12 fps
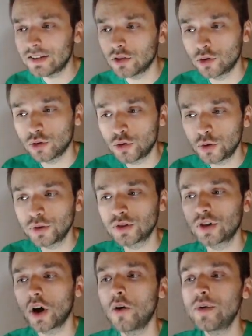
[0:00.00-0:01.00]
the 2
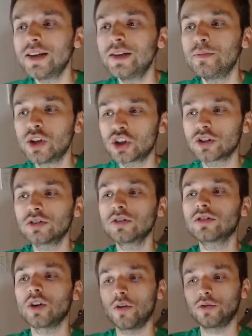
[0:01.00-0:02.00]
story
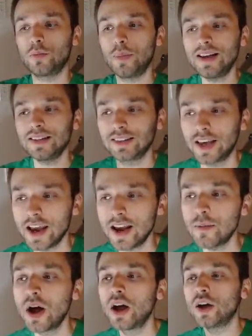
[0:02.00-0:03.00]
missions of the base
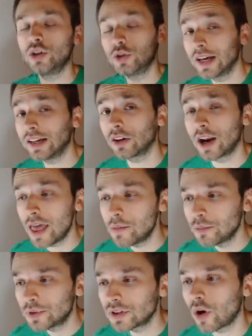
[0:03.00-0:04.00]
game, you get a
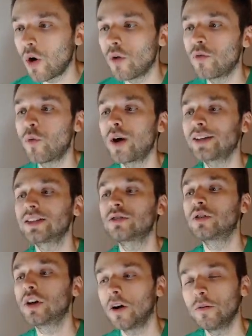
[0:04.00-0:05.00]
glimpse of what's
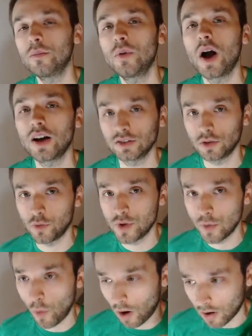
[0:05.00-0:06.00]
to come as a
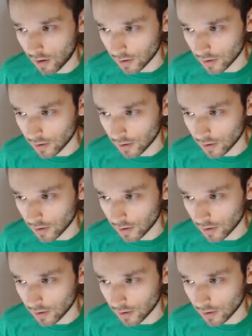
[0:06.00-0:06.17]
reward.